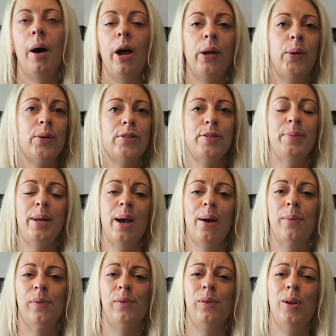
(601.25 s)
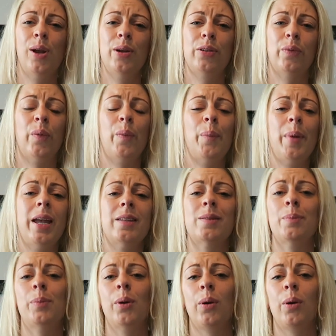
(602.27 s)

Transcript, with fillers: I got to meet up with loads of amazing